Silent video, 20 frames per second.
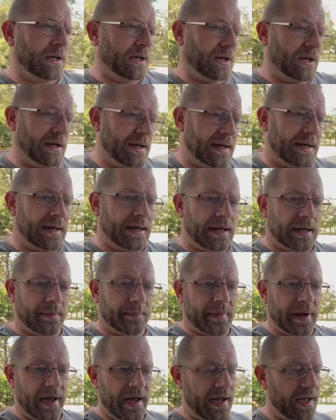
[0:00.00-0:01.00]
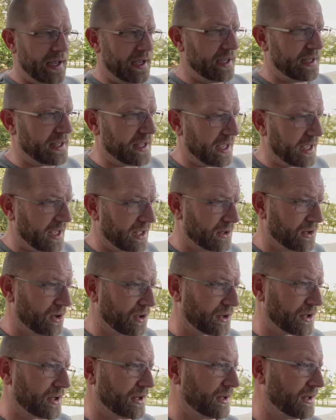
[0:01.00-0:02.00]
yeah,
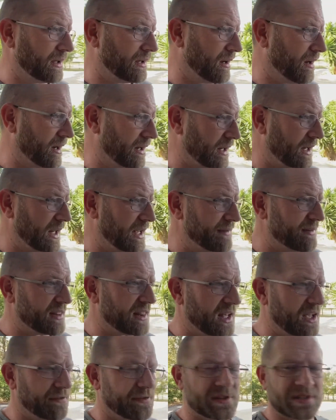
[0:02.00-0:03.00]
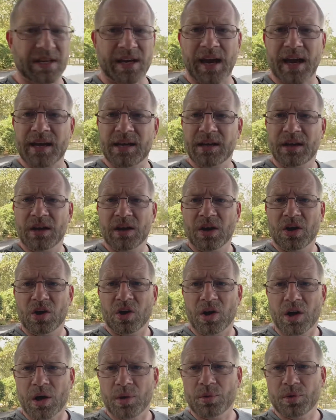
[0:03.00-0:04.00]
look, I'm going to leave it there for today.
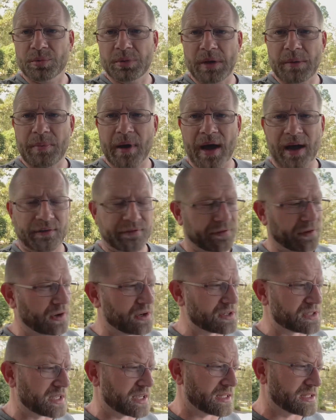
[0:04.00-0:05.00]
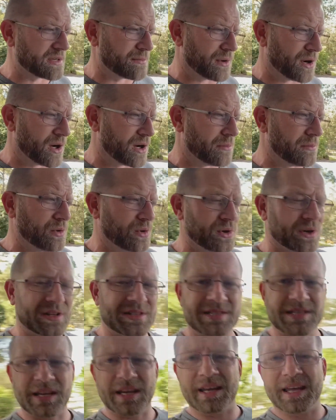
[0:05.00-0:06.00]
I will be back first thing tomorrow
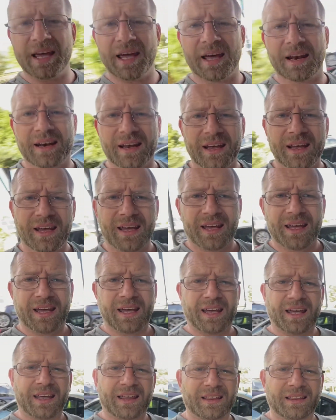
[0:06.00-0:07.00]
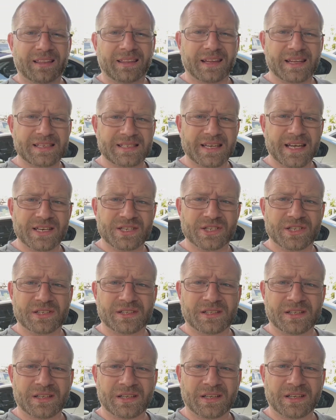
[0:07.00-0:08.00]
morning to get this
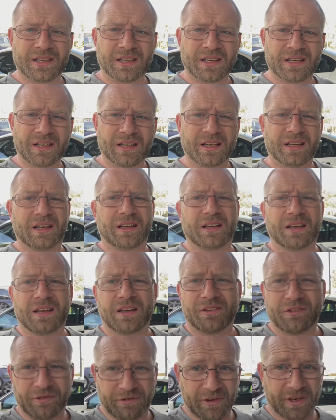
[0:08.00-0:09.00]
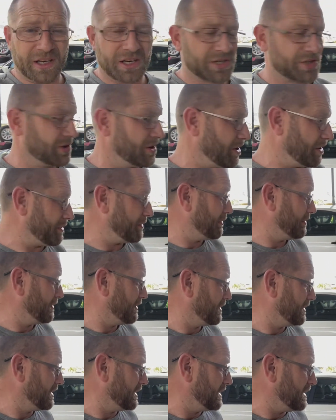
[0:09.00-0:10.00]
engine finished off,
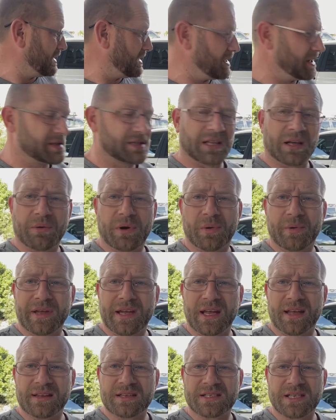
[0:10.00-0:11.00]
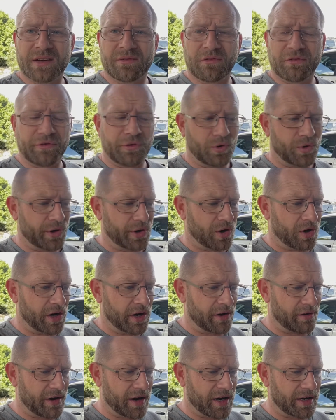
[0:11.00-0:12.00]
so that way we can get the
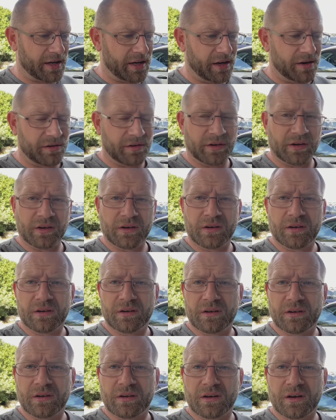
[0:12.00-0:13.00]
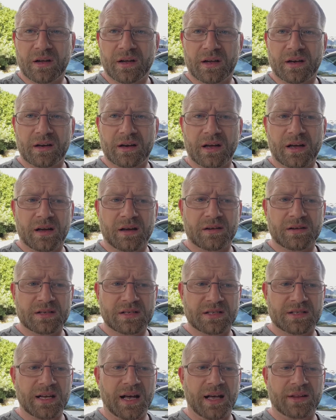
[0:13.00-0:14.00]
740i around here and
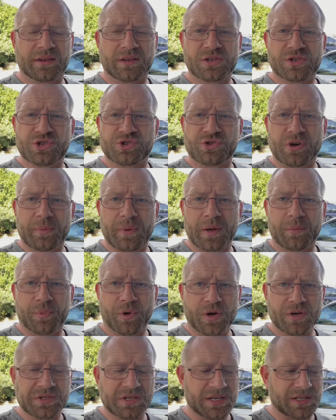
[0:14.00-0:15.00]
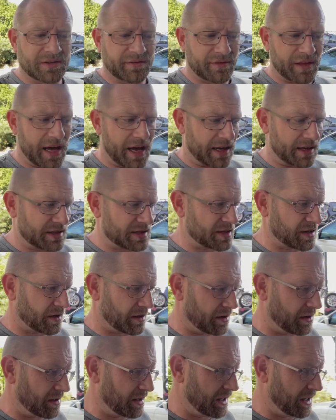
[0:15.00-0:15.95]
start the stripping process of that. So